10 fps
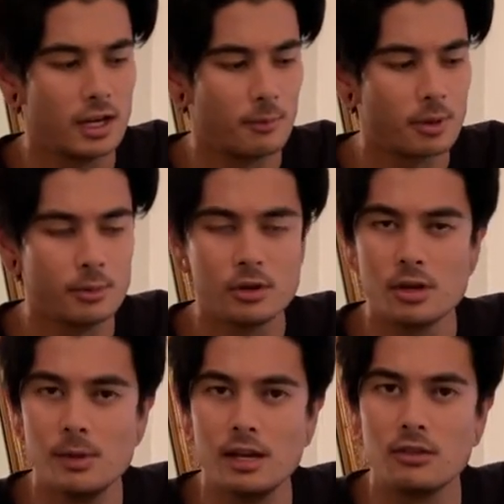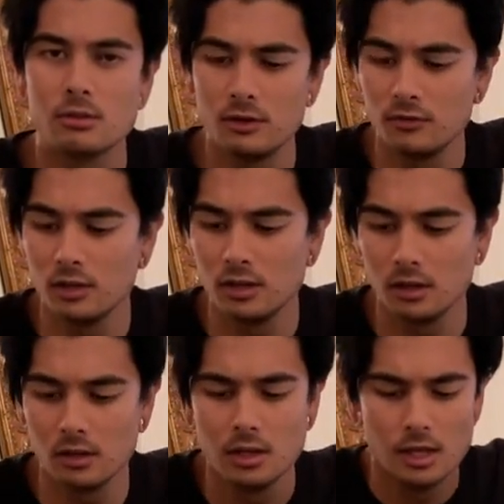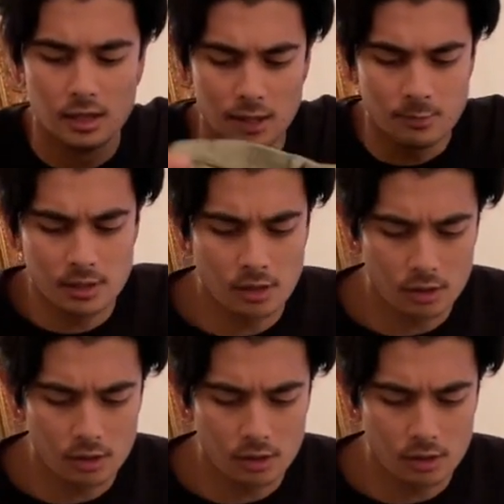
I probably could have made a thrift video. Let me know